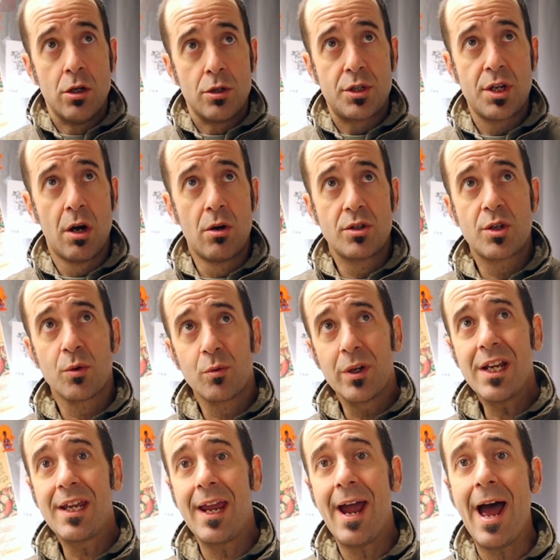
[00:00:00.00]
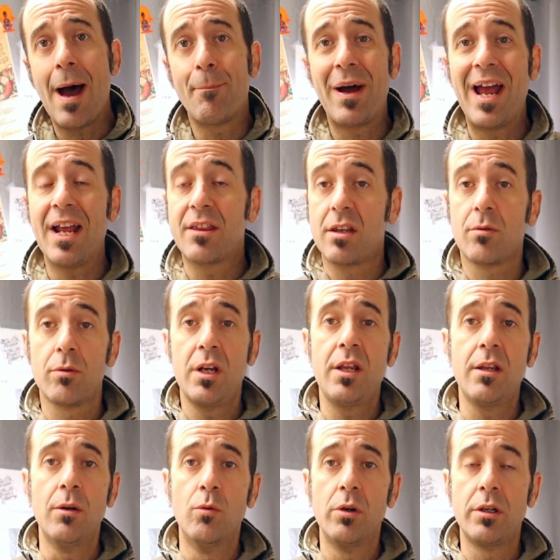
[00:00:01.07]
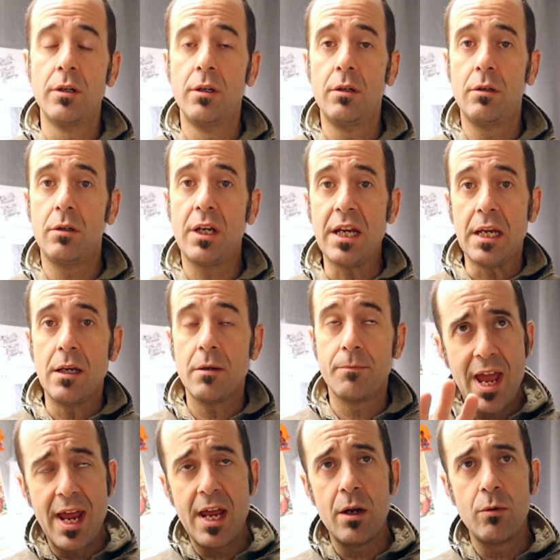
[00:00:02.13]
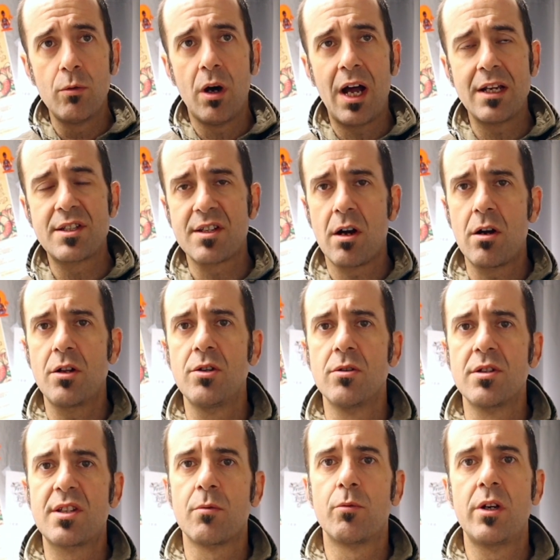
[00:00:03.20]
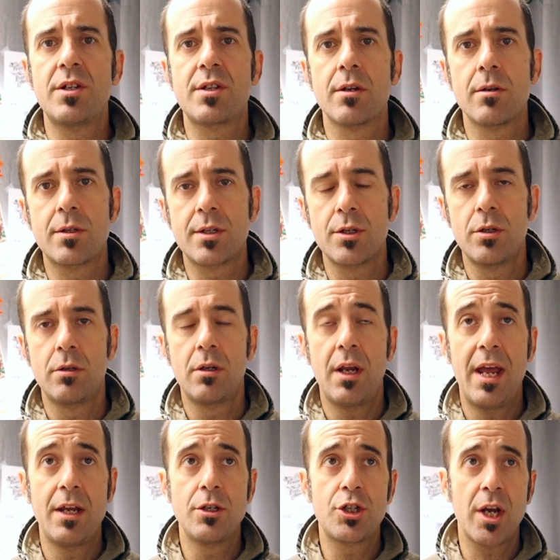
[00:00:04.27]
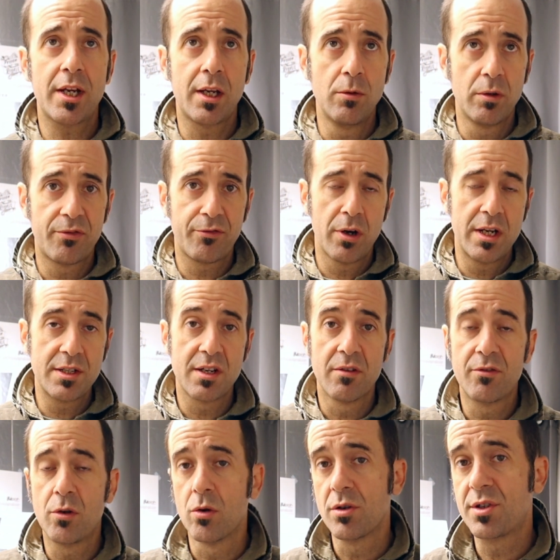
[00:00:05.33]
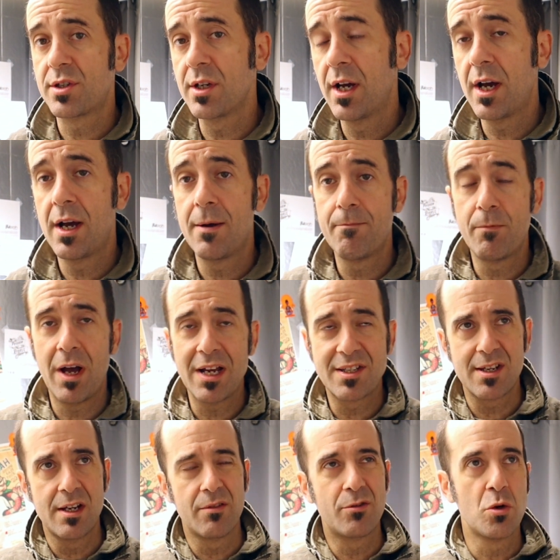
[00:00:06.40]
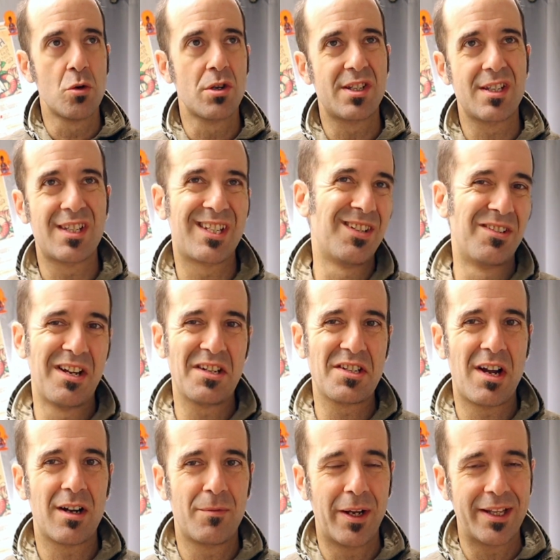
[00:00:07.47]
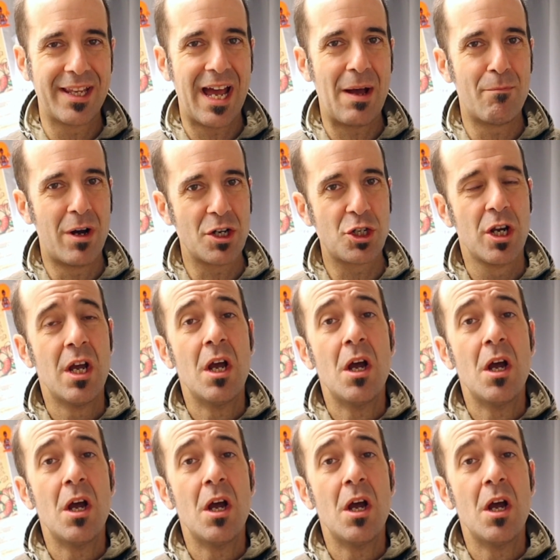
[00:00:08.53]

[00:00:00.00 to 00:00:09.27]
So to recap, I had 3 that wouldn't eat, and I started doing some research and checking with friends, and of course, I say of course, it's still not talked about that much,